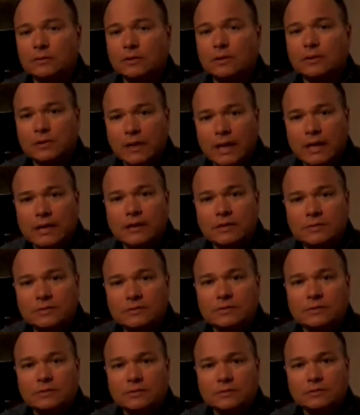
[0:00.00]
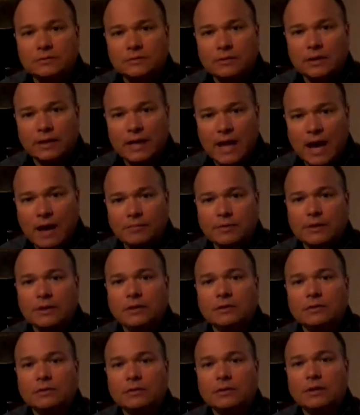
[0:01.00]
ladies, Gabby,
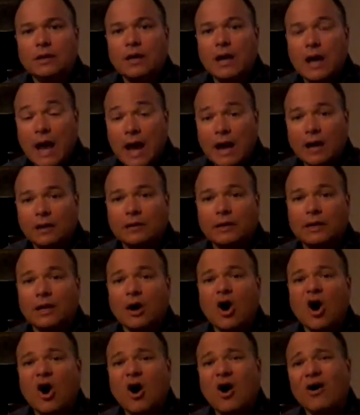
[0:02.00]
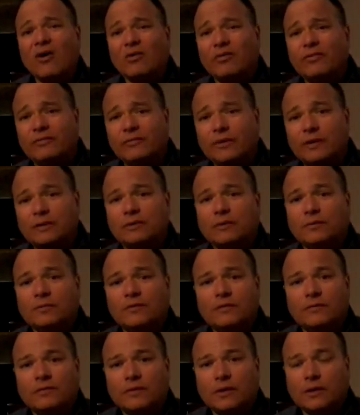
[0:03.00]
Allie, all the victims
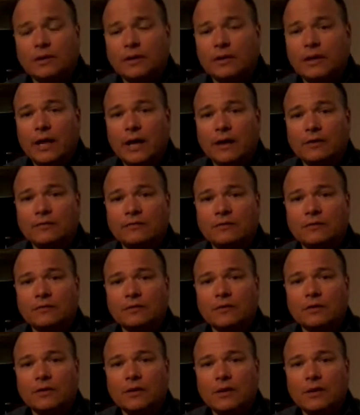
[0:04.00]
of Larry Nasser,